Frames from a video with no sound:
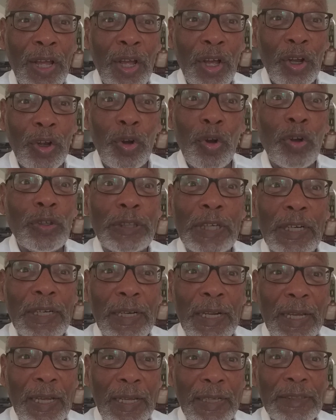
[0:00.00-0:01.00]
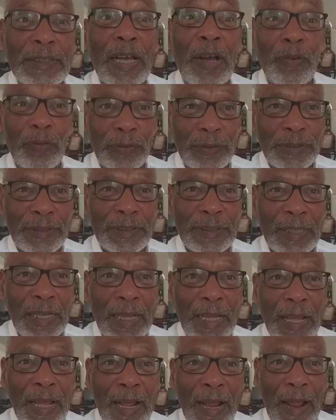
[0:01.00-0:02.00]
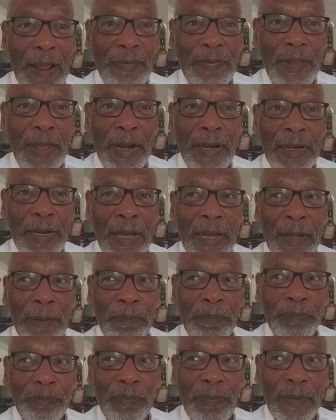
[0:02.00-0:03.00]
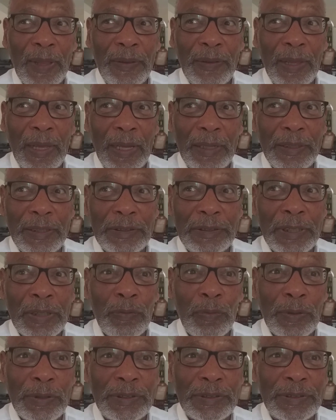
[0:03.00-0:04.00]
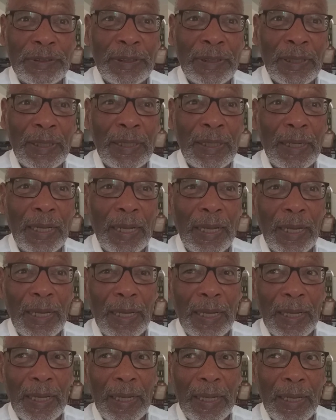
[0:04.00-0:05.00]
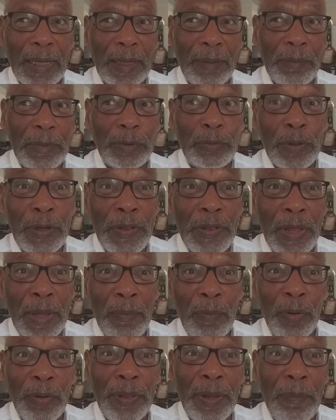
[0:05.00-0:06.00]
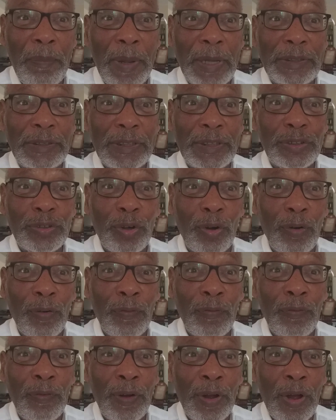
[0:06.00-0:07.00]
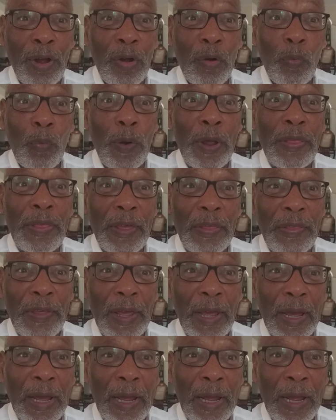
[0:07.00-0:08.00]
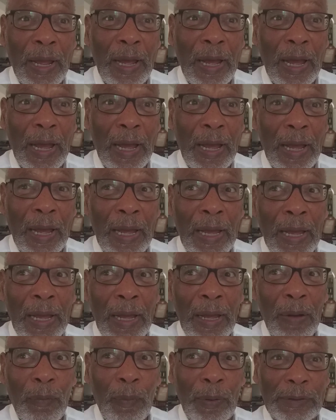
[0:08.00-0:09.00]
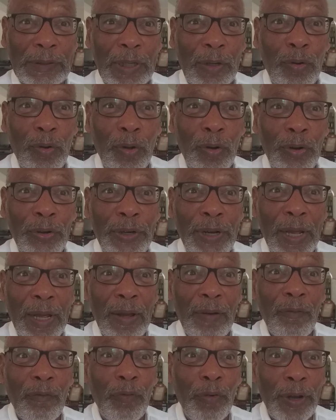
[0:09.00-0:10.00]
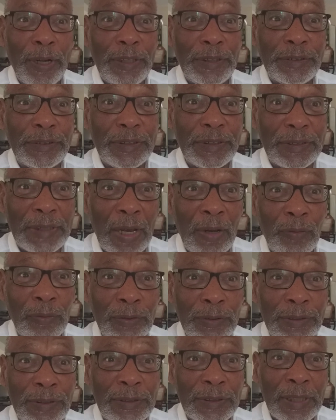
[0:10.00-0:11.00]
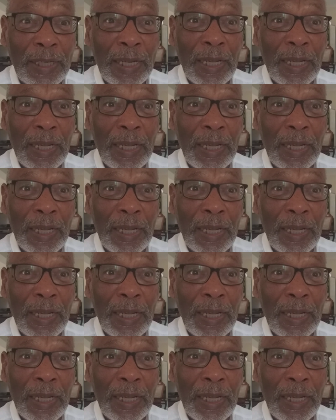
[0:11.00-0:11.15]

glottal sounds. And then they are distinguished between them on the basis of whether there are what are called voiced sounds